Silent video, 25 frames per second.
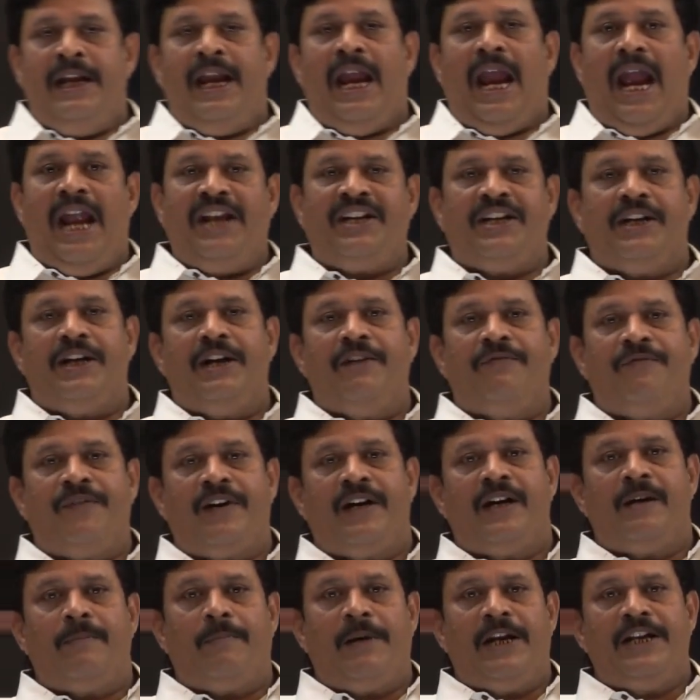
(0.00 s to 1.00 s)
at
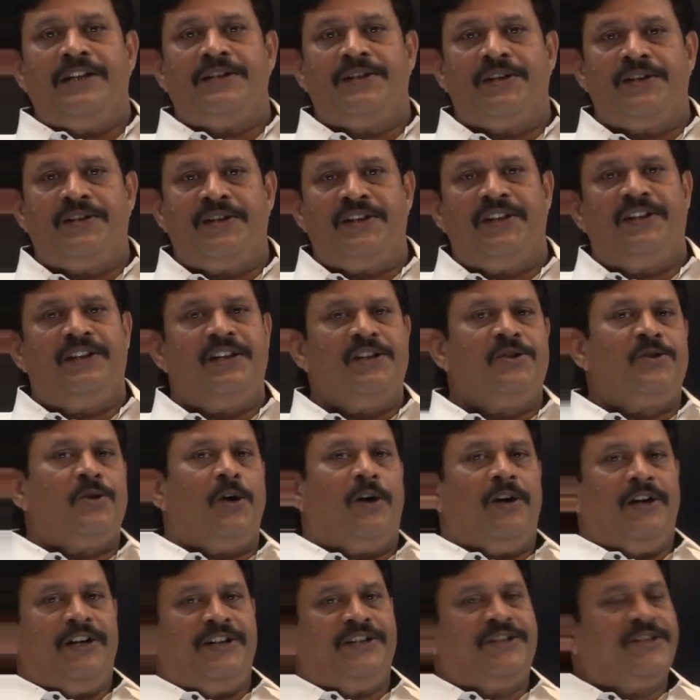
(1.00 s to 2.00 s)
different places in the
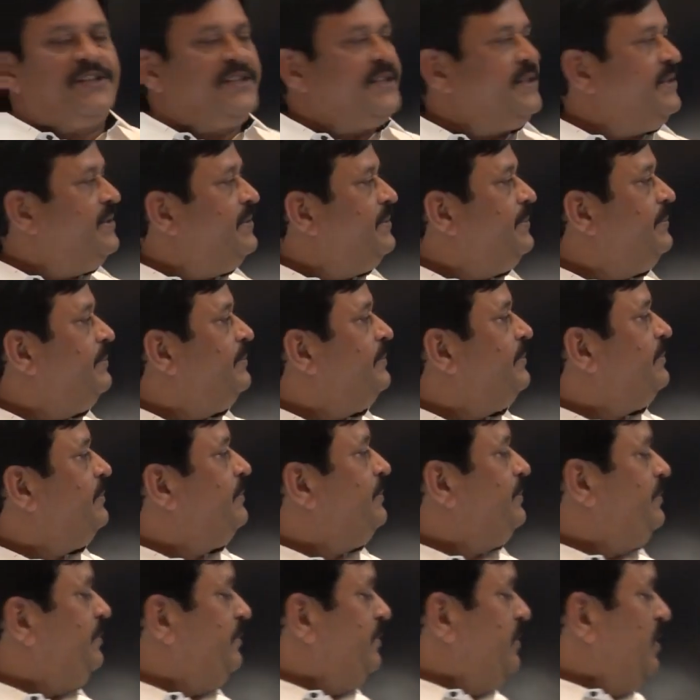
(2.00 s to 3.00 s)
solids.
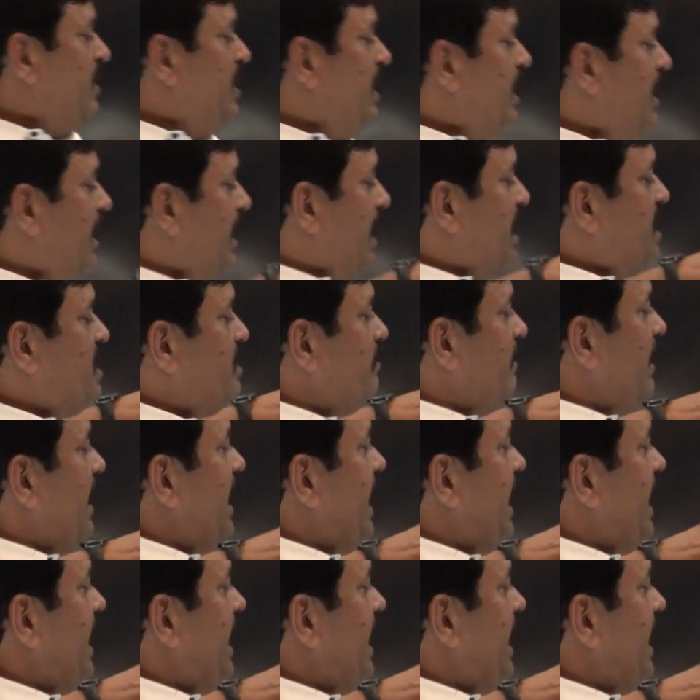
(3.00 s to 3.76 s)
Next one